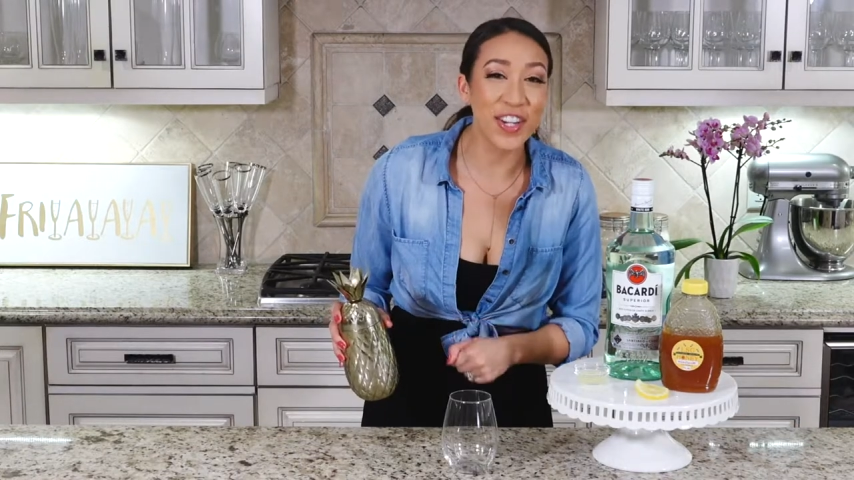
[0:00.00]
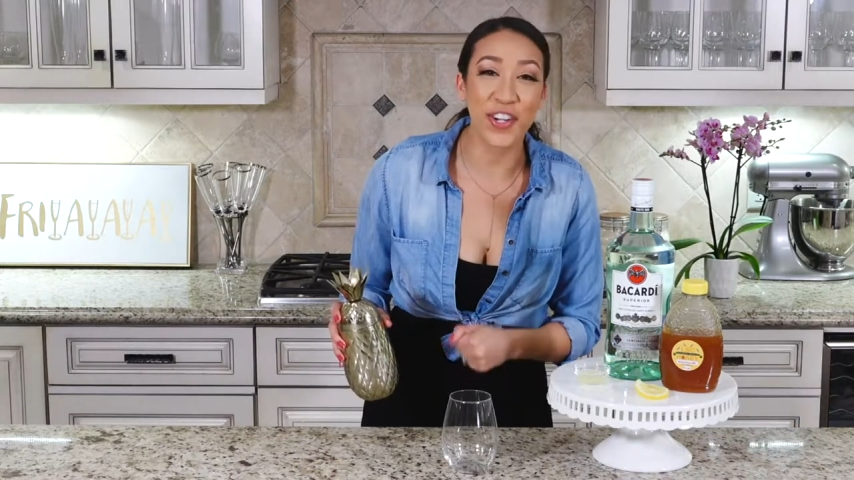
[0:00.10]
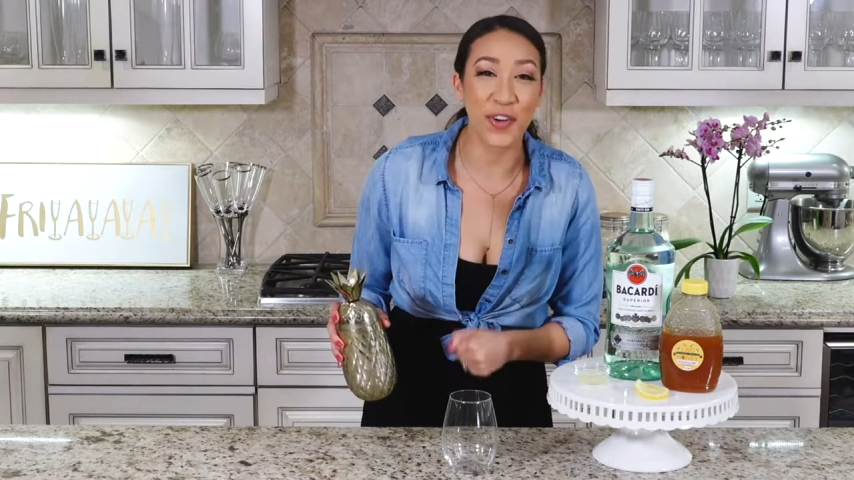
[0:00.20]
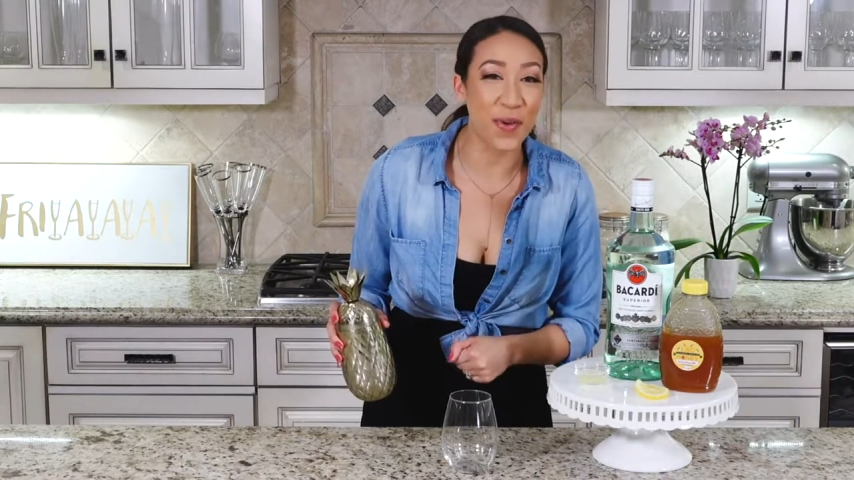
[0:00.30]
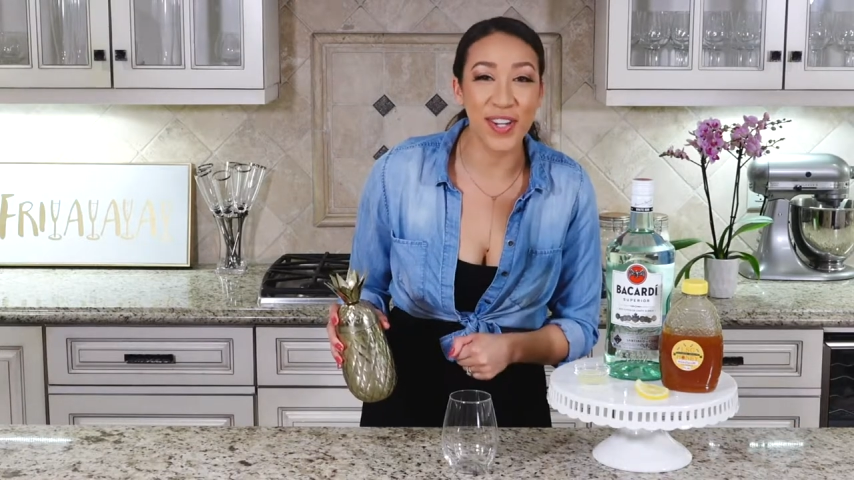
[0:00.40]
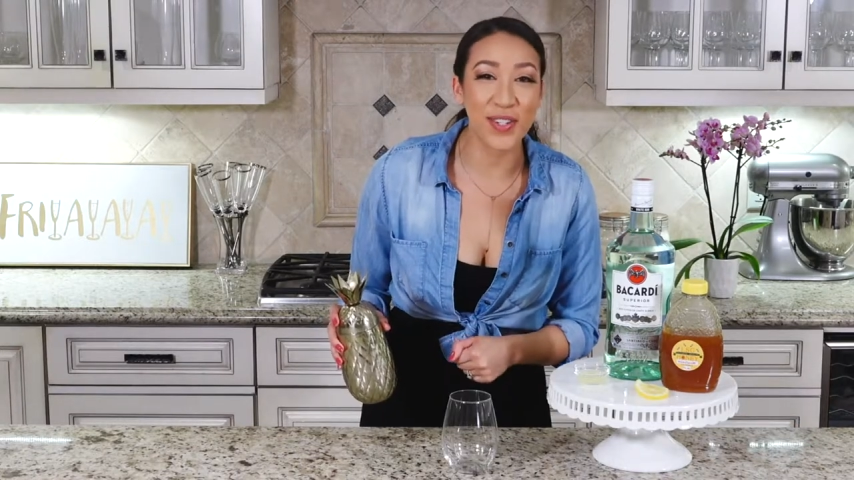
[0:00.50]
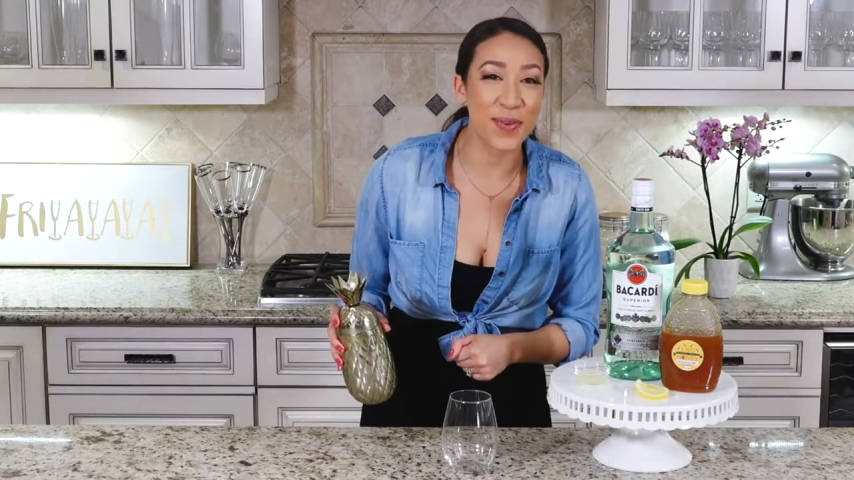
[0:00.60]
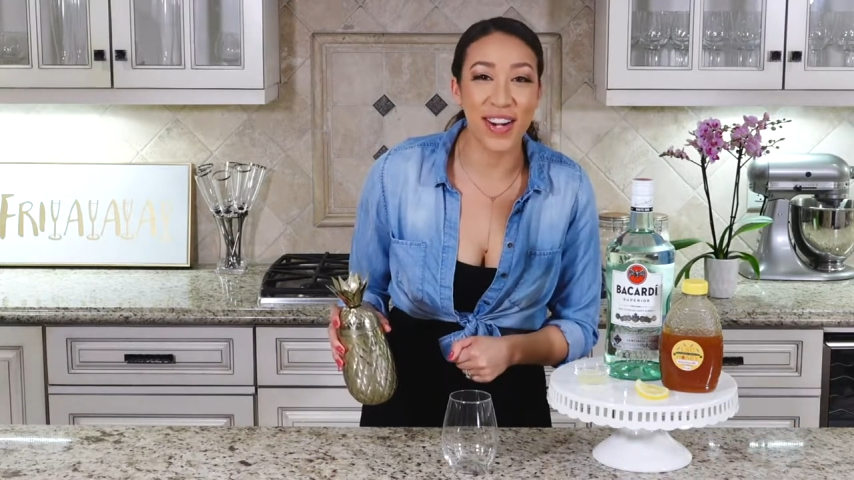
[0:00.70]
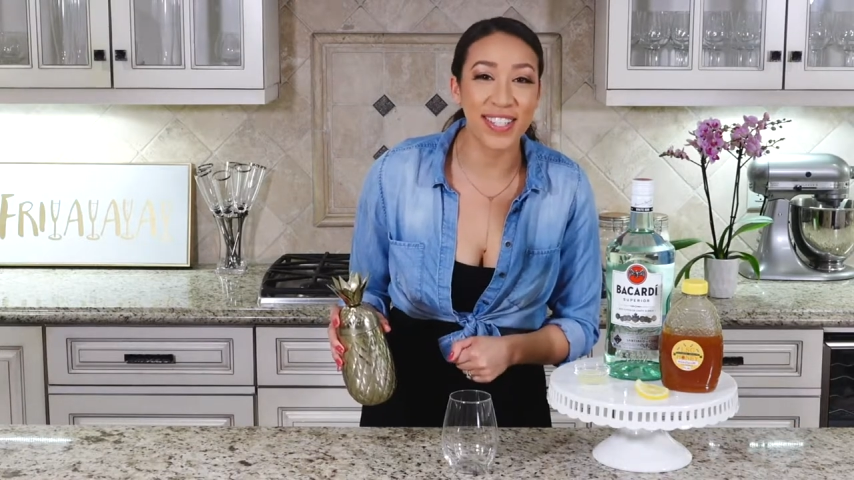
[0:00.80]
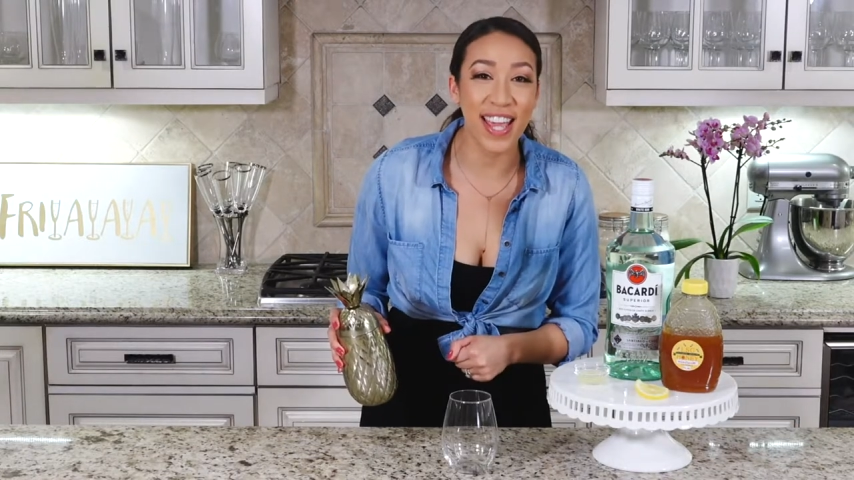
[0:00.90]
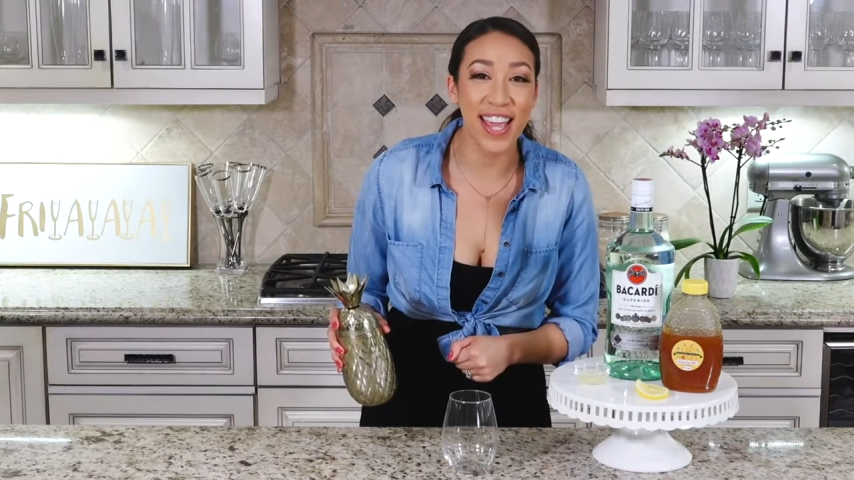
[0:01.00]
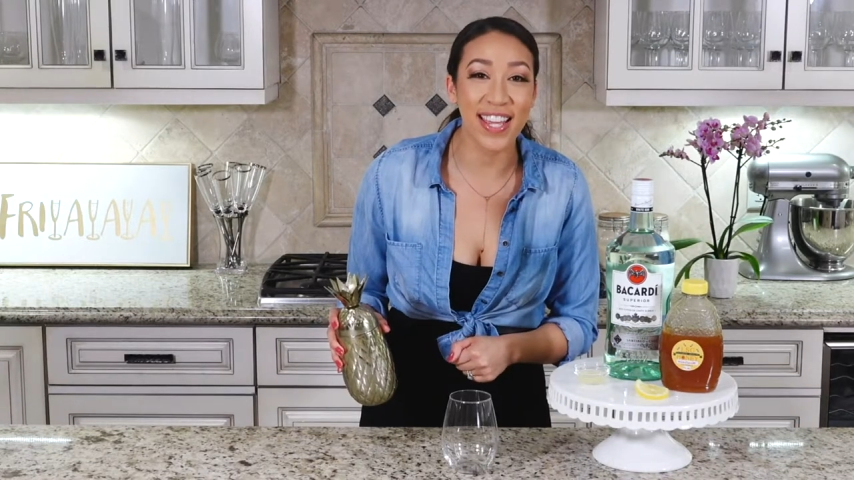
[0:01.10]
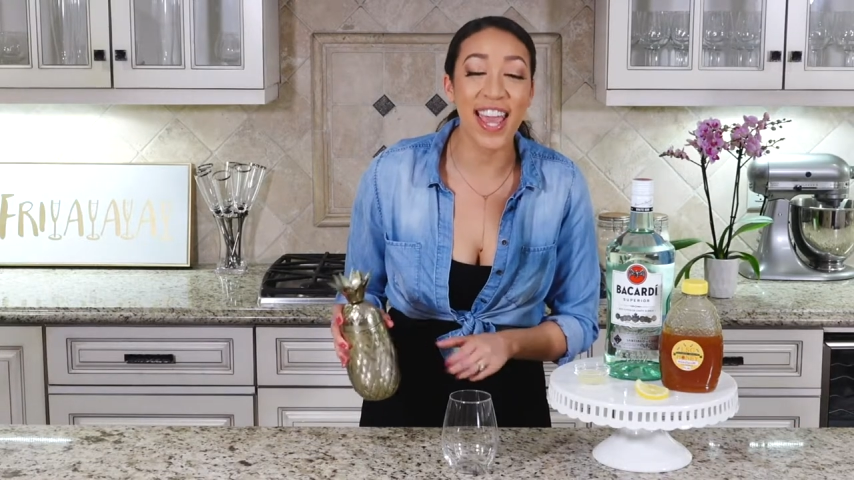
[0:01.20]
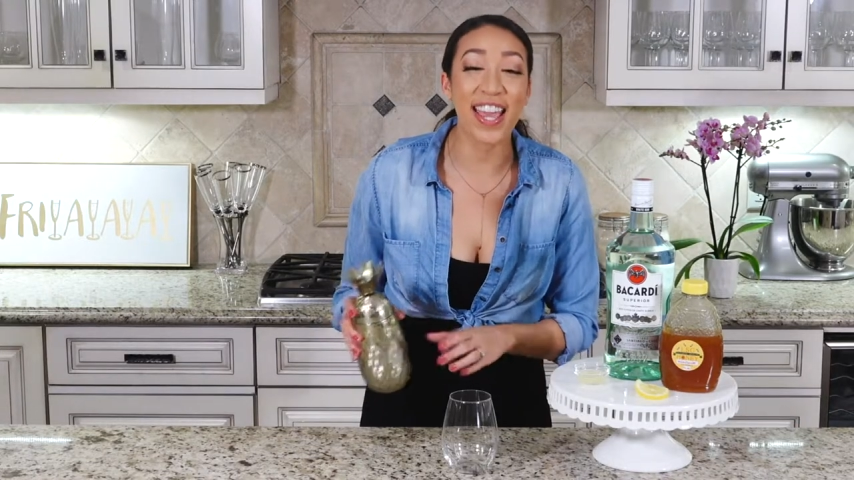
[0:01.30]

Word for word: you're going to wanna take